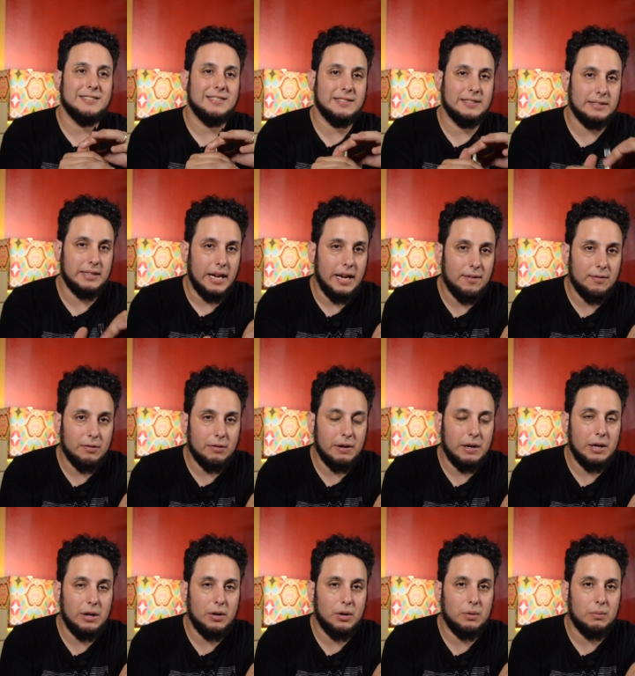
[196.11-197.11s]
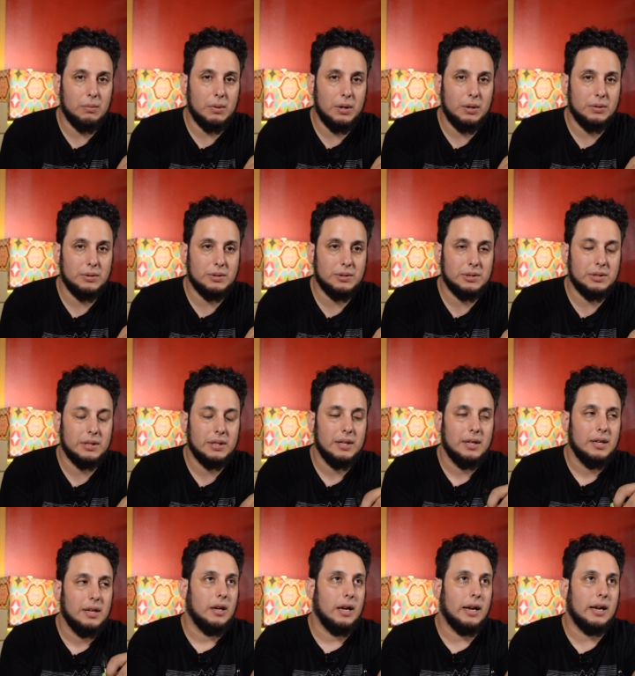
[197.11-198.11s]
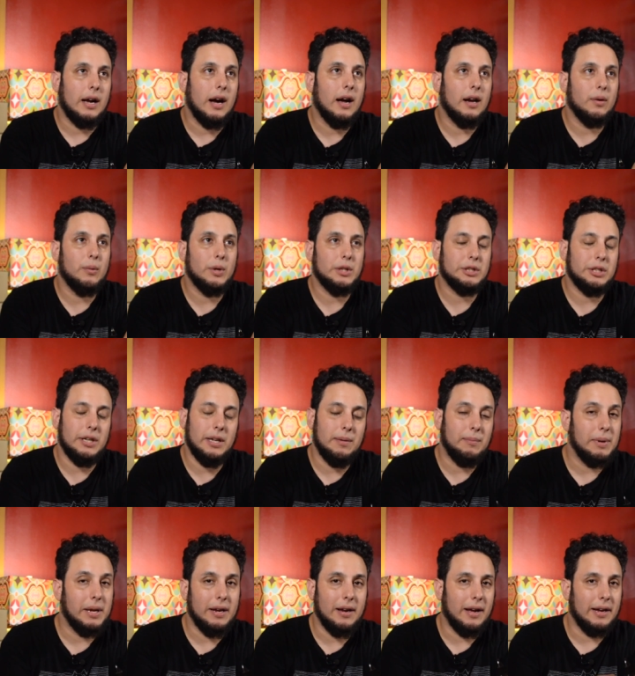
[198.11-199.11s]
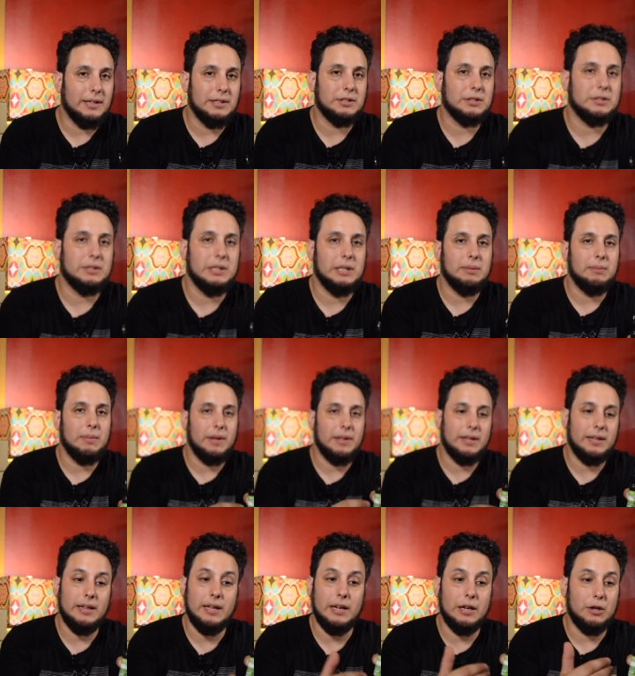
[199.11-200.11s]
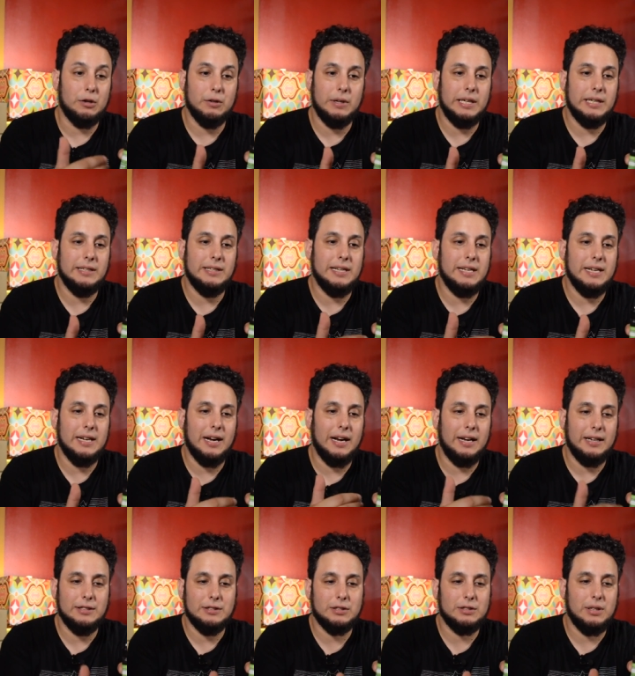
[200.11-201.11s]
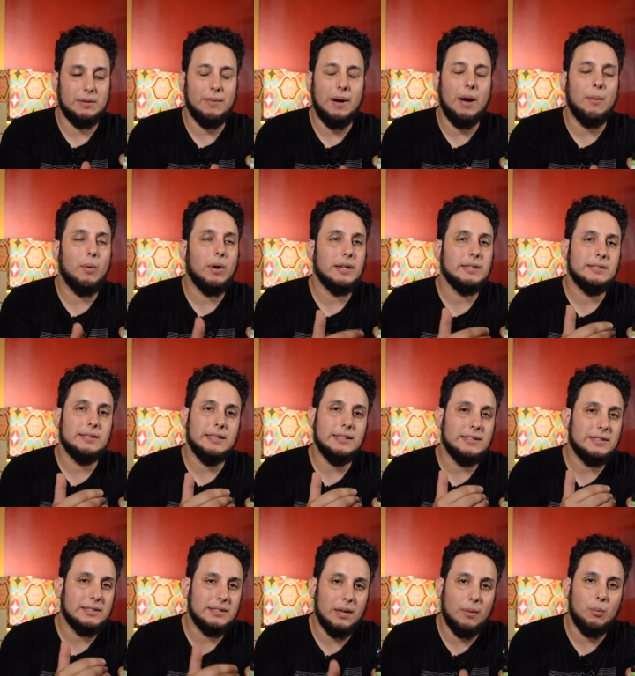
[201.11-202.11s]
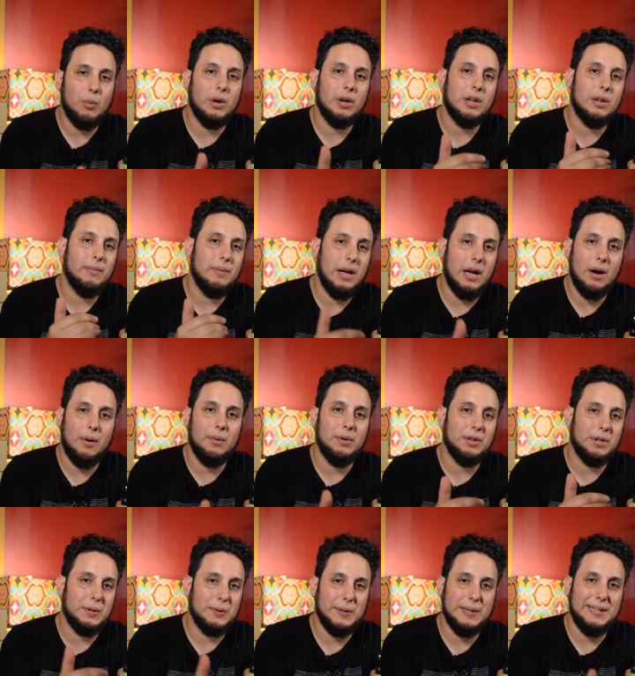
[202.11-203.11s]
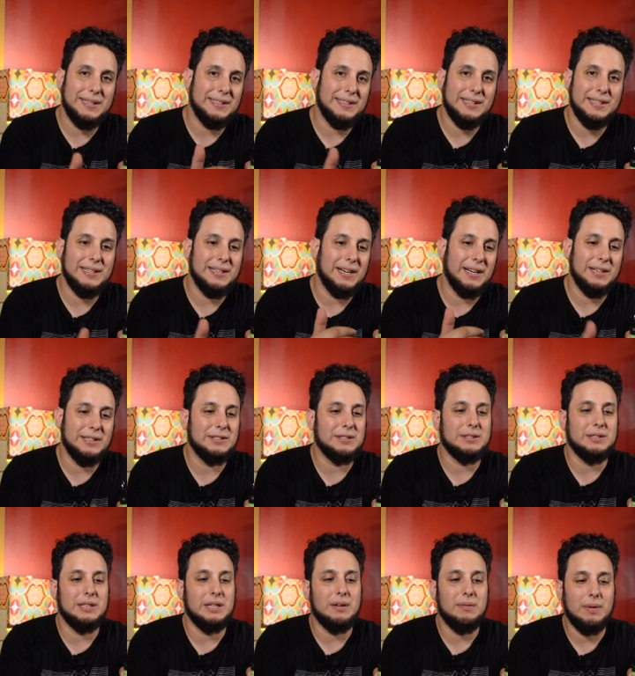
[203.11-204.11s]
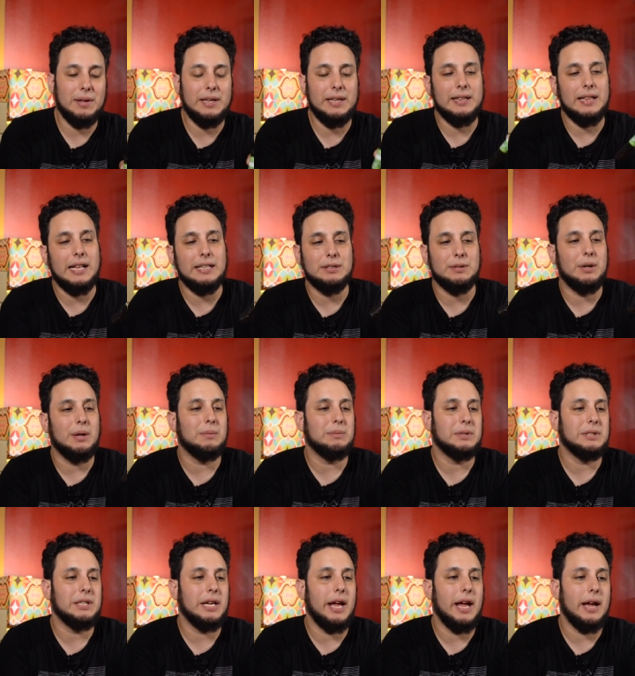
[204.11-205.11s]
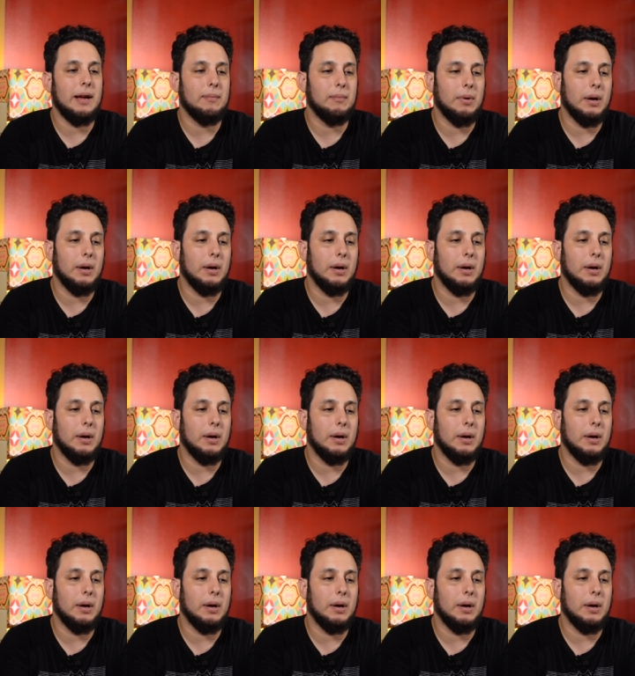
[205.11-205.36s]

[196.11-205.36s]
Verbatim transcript: Savory almost. I kind of wish it had been ice cream. I think like a green tea ice cream. I want to see someone come out with a green tea ice cream. I think that's what I'm saying.